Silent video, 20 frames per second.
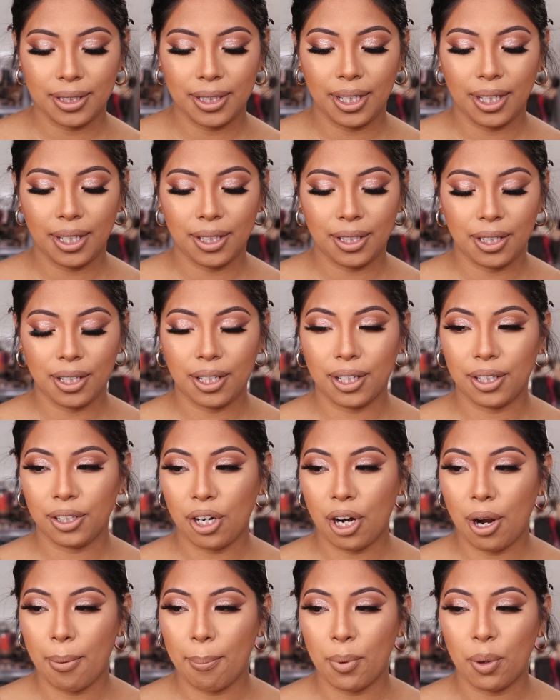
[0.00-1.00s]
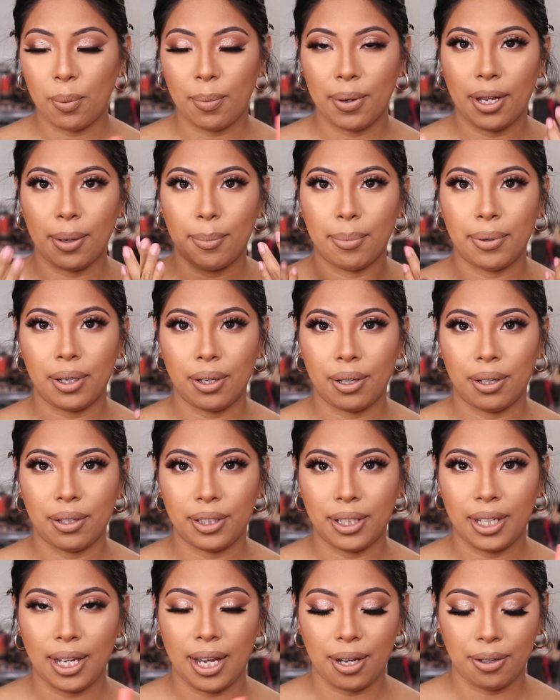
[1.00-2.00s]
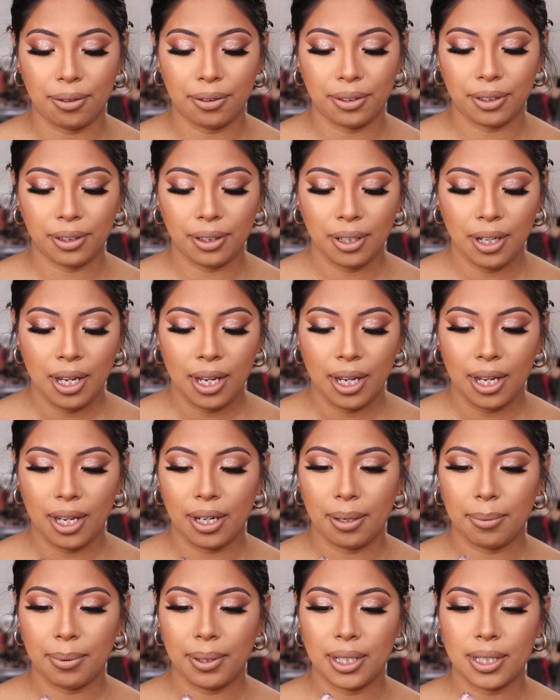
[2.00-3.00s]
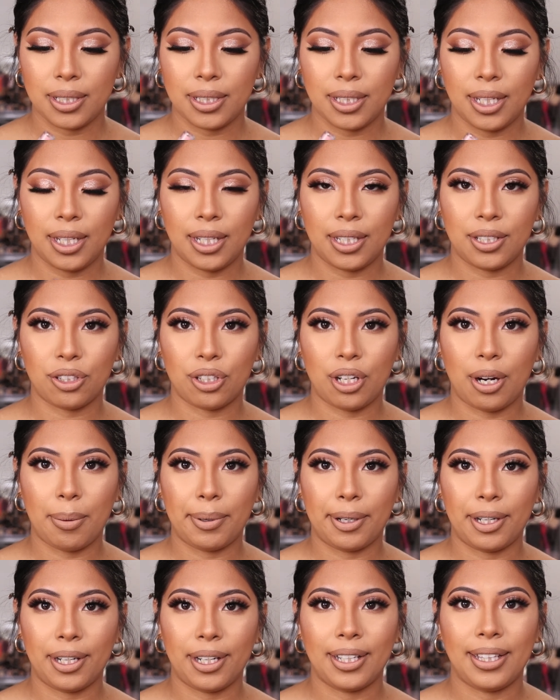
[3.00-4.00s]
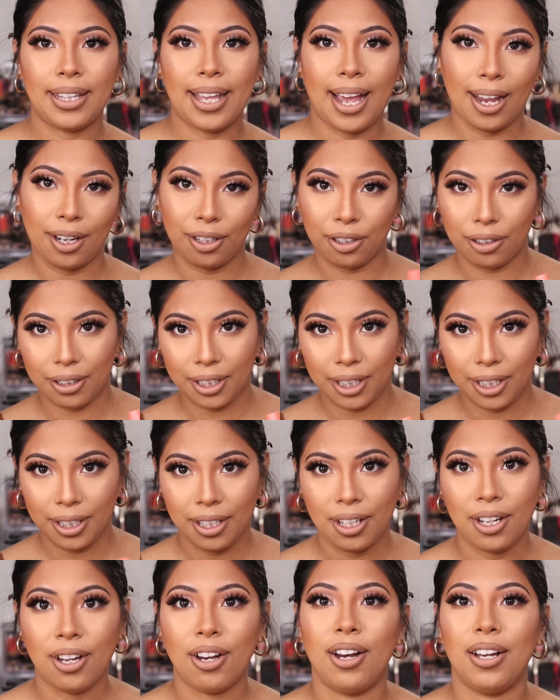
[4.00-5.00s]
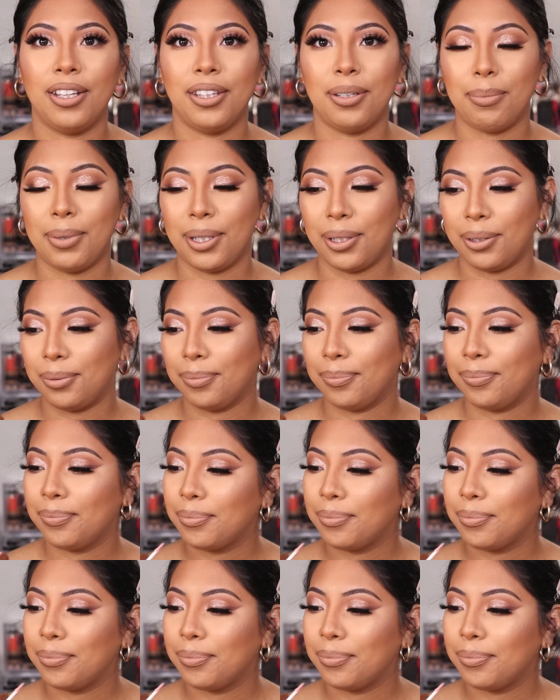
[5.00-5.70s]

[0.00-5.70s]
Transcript: take the color A Moment and put it on the outer, and I'm going to take Strawberry Daiquiri on the middle.